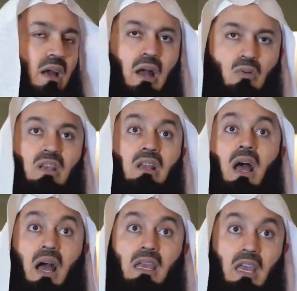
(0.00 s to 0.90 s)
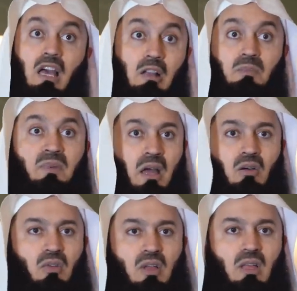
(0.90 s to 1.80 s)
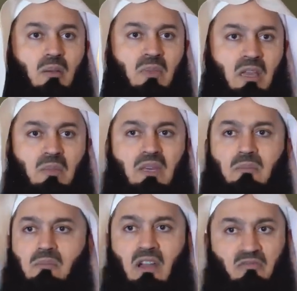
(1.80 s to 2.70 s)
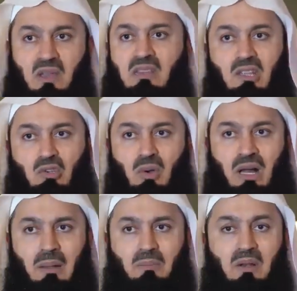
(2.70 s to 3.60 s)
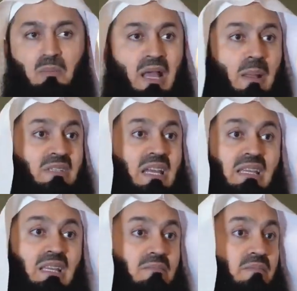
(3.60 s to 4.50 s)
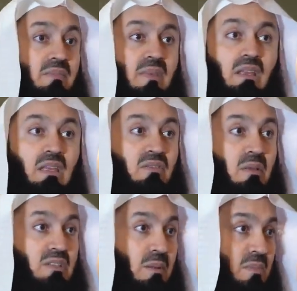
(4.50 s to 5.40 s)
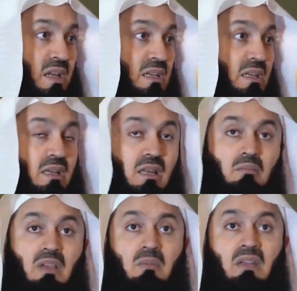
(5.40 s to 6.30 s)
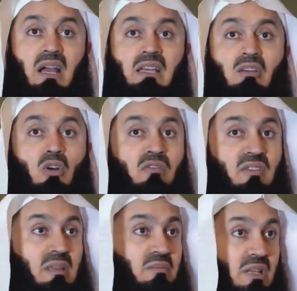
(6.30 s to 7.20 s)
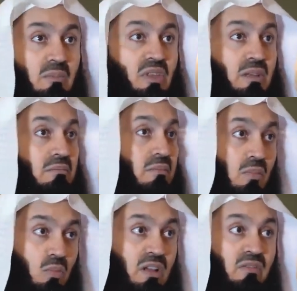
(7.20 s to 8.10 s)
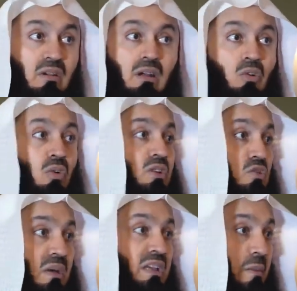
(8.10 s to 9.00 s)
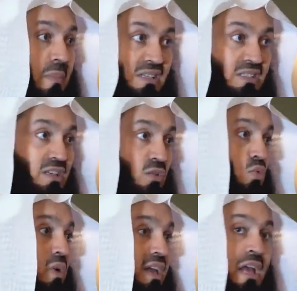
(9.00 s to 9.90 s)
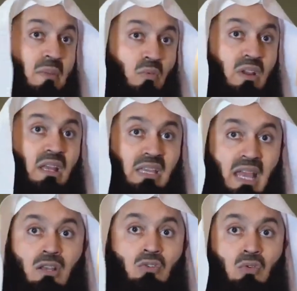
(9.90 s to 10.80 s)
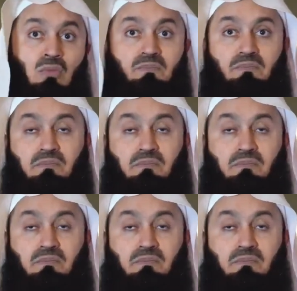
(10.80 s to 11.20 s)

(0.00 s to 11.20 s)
How can I help now? Maybe I've made the dua, but perhaps I can give them some money. Maybe I can offer them something, whatever, according to my capacity, who I am and what I can do.